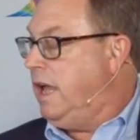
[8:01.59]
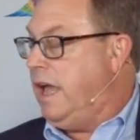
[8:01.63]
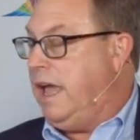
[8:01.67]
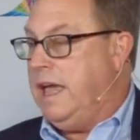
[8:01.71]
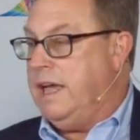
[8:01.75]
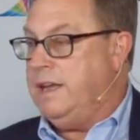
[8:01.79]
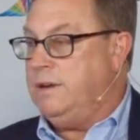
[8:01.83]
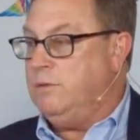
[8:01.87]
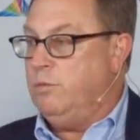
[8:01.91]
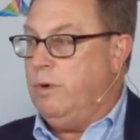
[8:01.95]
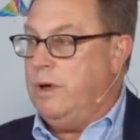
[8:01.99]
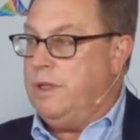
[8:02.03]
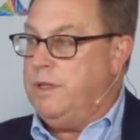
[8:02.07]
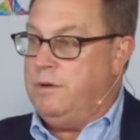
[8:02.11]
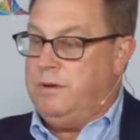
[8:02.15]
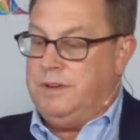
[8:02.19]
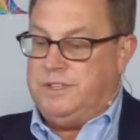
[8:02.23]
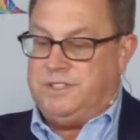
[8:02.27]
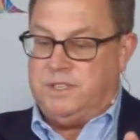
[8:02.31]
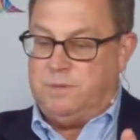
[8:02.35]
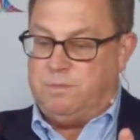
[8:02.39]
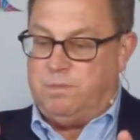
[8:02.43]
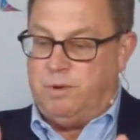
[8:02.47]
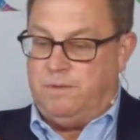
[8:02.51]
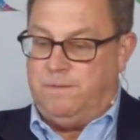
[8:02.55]
And whether
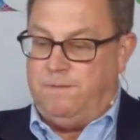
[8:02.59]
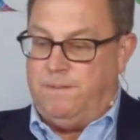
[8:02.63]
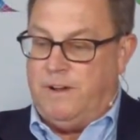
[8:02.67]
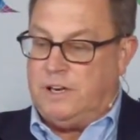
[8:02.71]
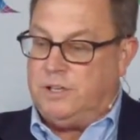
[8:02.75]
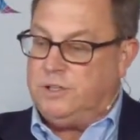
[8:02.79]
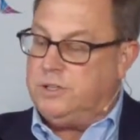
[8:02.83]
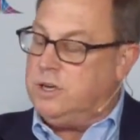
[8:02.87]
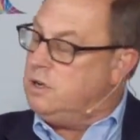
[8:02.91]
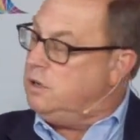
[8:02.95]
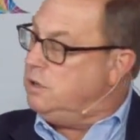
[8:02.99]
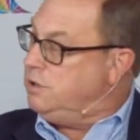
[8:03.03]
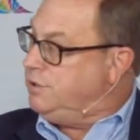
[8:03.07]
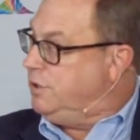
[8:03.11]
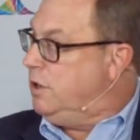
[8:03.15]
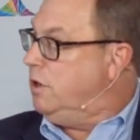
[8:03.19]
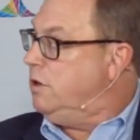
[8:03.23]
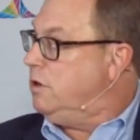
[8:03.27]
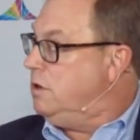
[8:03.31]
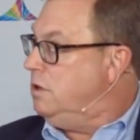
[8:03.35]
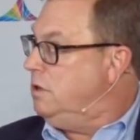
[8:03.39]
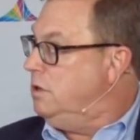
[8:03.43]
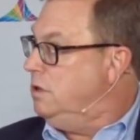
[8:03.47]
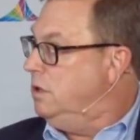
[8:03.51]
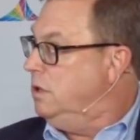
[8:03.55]
it's a professional
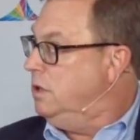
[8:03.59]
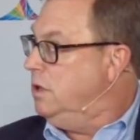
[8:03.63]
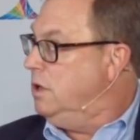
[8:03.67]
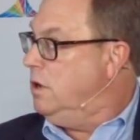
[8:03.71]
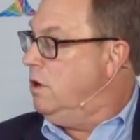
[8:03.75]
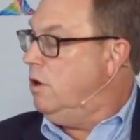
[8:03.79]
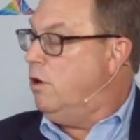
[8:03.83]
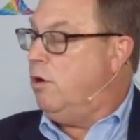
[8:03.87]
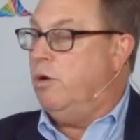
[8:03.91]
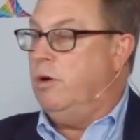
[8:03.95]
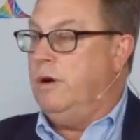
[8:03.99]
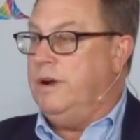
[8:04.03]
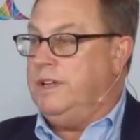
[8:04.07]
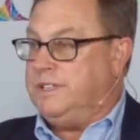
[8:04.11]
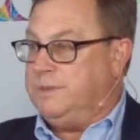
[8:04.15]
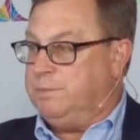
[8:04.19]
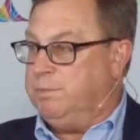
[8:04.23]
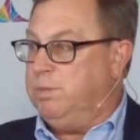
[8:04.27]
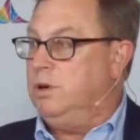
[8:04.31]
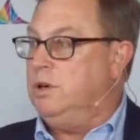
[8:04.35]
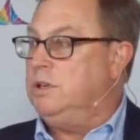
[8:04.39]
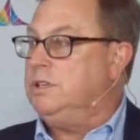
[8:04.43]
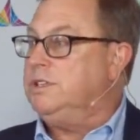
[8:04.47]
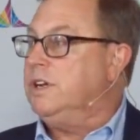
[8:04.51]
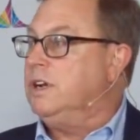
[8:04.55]
circle or it's
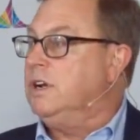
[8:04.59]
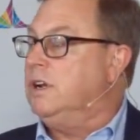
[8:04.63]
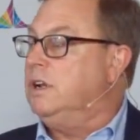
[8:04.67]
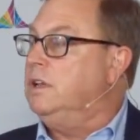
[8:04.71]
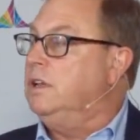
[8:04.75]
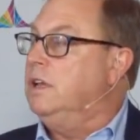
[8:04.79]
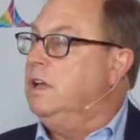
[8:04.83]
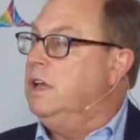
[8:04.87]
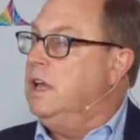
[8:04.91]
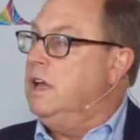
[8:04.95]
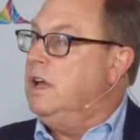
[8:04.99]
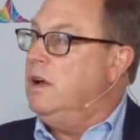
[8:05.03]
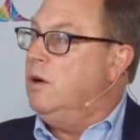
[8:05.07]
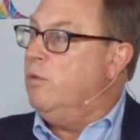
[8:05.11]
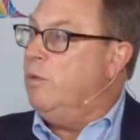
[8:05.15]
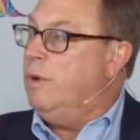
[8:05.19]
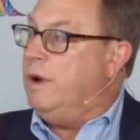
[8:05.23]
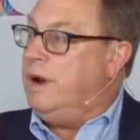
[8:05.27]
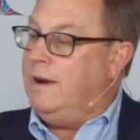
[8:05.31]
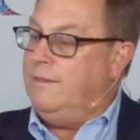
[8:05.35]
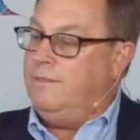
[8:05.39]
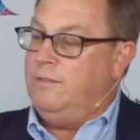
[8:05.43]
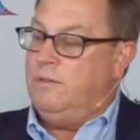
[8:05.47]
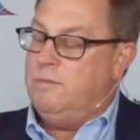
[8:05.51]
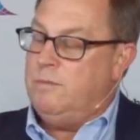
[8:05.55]
personal,
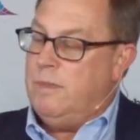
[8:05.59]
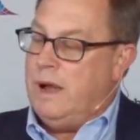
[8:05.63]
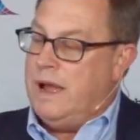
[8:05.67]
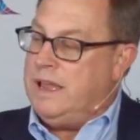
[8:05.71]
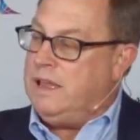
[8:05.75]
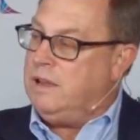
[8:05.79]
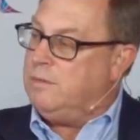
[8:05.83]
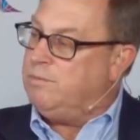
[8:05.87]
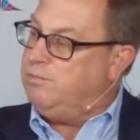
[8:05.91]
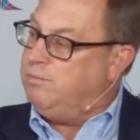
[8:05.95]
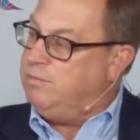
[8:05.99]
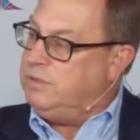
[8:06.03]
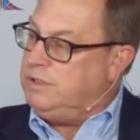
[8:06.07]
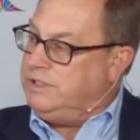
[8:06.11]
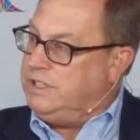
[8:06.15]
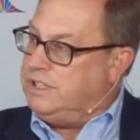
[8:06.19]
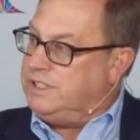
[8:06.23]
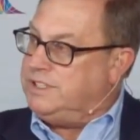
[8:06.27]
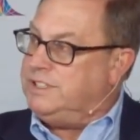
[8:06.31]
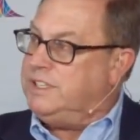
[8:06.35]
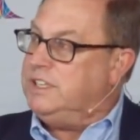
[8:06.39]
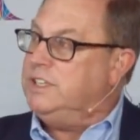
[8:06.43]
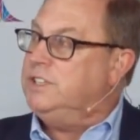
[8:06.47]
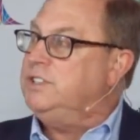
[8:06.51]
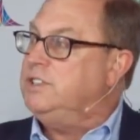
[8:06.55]
whatever my
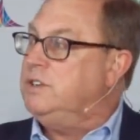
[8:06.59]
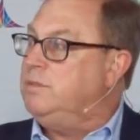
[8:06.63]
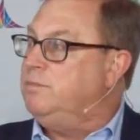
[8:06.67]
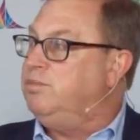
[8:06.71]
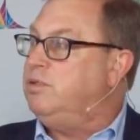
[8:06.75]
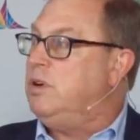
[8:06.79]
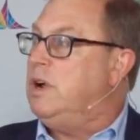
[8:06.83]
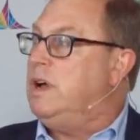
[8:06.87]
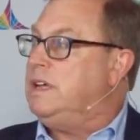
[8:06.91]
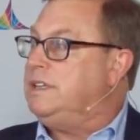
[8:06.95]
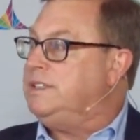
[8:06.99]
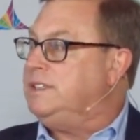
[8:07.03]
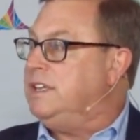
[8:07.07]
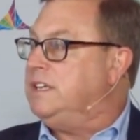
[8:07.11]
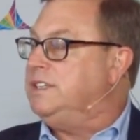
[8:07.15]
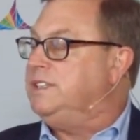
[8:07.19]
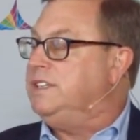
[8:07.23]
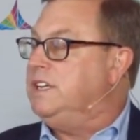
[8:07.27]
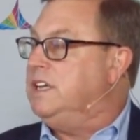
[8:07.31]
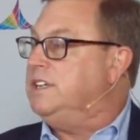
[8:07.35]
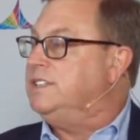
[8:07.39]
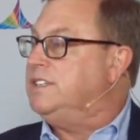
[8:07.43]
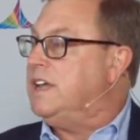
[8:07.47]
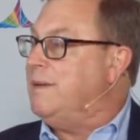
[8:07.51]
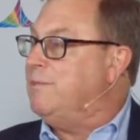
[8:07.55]
decision process
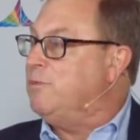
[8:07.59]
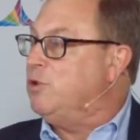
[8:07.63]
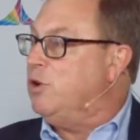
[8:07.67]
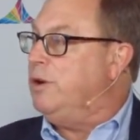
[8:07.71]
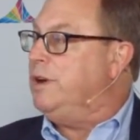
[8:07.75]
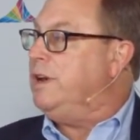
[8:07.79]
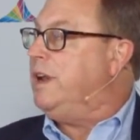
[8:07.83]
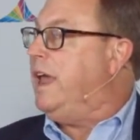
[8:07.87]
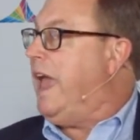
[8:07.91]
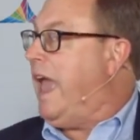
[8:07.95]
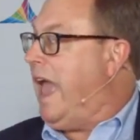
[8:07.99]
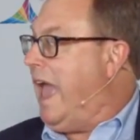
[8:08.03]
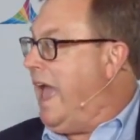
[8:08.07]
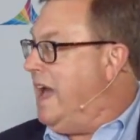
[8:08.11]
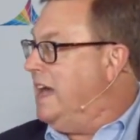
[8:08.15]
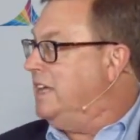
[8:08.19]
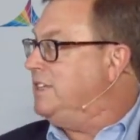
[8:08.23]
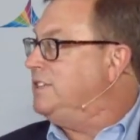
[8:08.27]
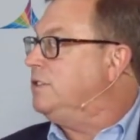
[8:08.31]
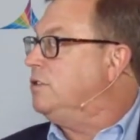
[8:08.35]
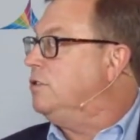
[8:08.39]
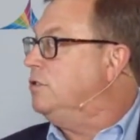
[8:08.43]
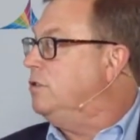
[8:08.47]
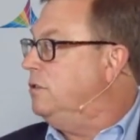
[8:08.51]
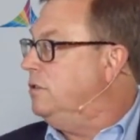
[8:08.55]
is, I'm going to
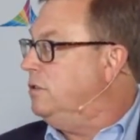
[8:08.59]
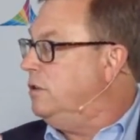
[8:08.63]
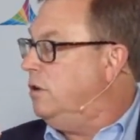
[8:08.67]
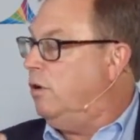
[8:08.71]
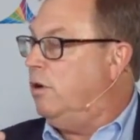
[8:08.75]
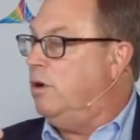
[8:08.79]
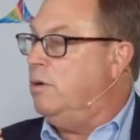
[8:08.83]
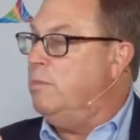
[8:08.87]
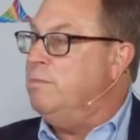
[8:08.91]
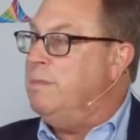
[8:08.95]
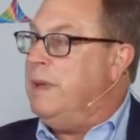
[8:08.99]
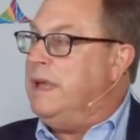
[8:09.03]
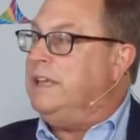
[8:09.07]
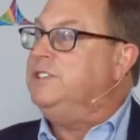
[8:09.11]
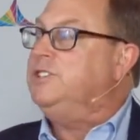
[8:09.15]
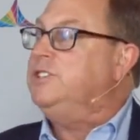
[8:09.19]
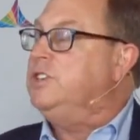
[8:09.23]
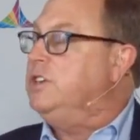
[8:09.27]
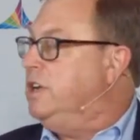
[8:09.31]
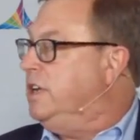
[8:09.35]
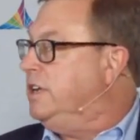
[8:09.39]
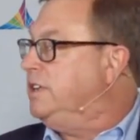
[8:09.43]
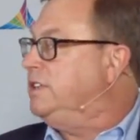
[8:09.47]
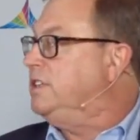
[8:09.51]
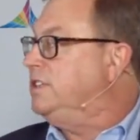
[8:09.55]
ask or
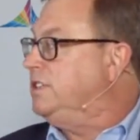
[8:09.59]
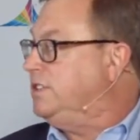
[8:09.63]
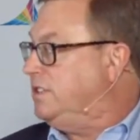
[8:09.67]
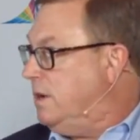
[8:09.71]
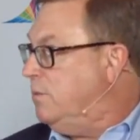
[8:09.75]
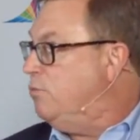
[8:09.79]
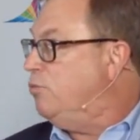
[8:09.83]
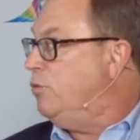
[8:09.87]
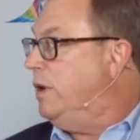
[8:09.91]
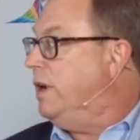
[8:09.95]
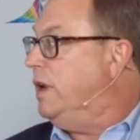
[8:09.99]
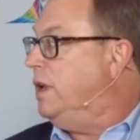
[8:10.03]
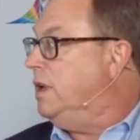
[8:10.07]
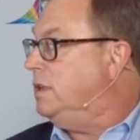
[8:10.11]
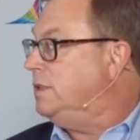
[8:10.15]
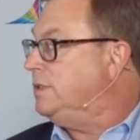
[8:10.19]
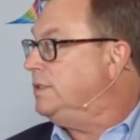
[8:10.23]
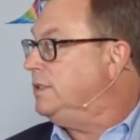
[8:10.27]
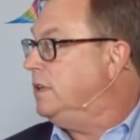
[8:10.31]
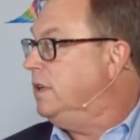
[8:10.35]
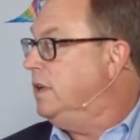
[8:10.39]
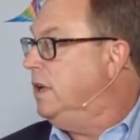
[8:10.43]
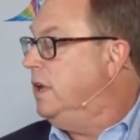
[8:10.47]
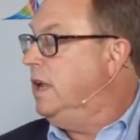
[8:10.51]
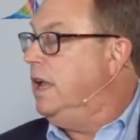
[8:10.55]
mention it to someone else.
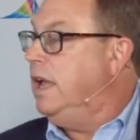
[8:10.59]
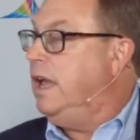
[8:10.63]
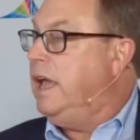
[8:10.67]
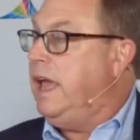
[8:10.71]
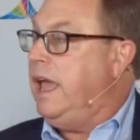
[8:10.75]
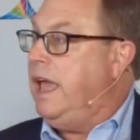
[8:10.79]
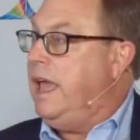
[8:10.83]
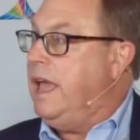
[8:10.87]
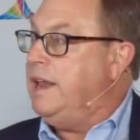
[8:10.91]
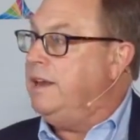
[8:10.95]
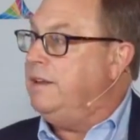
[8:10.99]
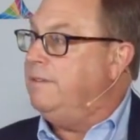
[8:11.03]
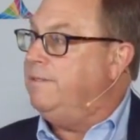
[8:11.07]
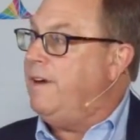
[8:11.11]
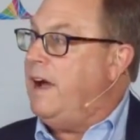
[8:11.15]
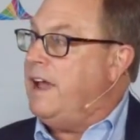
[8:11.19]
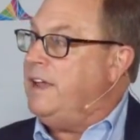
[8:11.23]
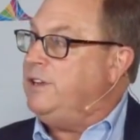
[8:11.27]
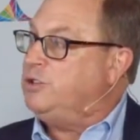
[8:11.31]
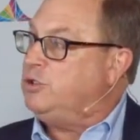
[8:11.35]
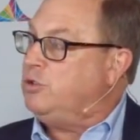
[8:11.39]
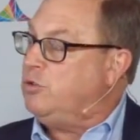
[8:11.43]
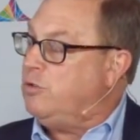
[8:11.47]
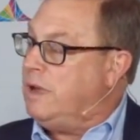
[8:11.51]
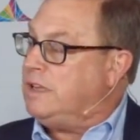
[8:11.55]
And if I
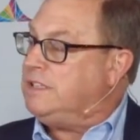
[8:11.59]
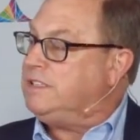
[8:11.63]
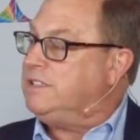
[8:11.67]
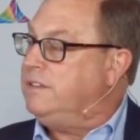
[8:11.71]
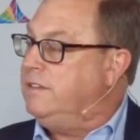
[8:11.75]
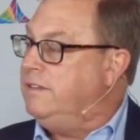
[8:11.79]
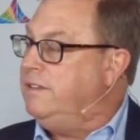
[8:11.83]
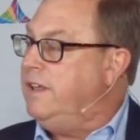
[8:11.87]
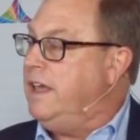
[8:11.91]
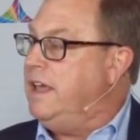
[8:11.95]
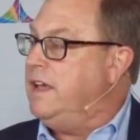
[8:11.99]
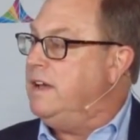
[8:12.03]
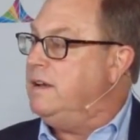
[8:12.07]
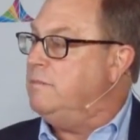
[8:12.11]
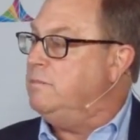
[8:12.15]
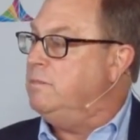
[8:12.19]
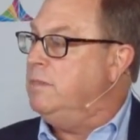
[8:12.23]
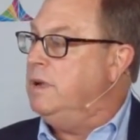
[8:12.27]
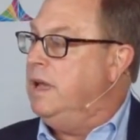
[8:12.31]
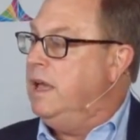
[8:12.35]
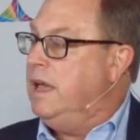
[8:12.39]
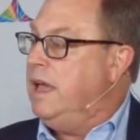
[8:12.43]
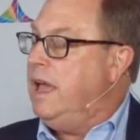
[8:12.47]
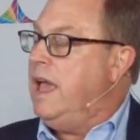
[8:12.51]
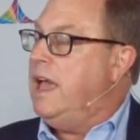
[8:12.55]
trust
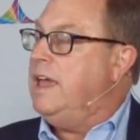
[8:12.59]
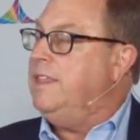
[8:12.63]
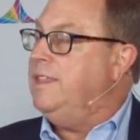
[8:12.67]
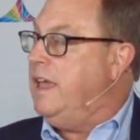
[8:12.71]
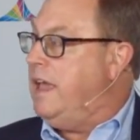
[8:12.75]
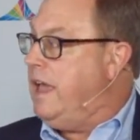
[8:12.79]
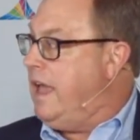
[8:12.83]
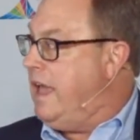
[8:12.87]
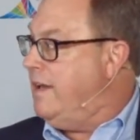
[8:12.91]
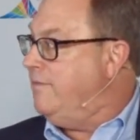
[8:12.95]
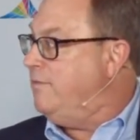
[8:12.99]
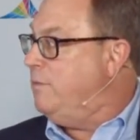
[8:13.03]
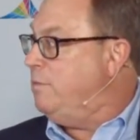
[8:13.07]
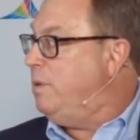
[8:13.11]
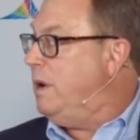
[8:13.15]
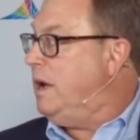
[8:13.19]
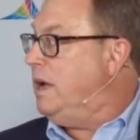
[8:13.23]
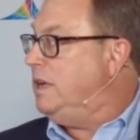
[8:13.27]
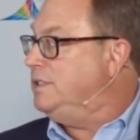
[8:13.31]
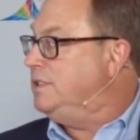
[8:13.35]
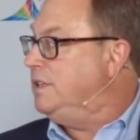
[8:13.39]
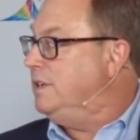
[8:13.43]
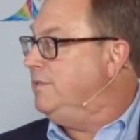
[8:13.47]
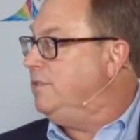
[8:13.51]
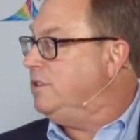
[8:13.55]
them and they have a
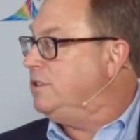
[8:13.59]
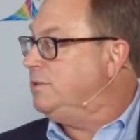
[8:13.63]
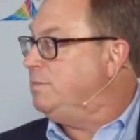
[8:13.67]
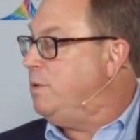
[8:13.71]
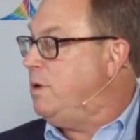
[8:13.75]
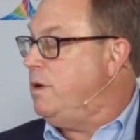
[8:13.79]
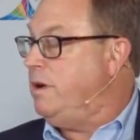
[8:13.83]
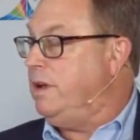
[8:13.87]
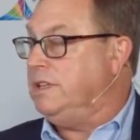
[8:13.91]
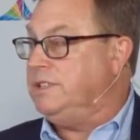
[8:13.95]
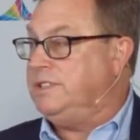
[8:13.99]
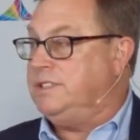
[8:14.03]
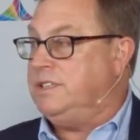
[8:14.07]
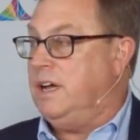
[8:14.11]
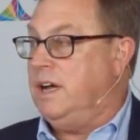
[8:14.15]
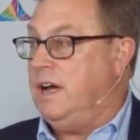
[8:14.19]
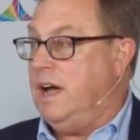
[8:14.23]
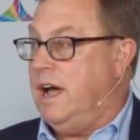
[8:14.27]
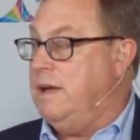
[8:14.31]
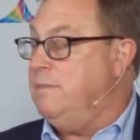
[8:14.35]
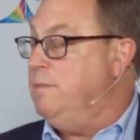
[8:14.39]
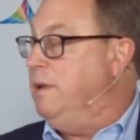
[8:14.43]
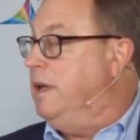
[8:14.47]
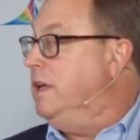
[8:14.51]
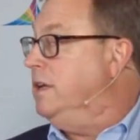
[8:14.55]
positive experience,
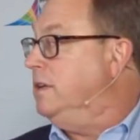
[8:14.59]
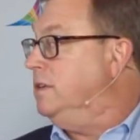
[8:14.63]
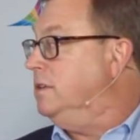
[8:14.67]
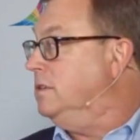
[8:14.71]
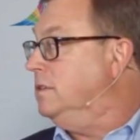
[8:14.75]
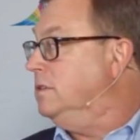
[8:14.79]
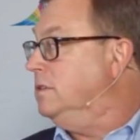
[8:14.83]
I'm in.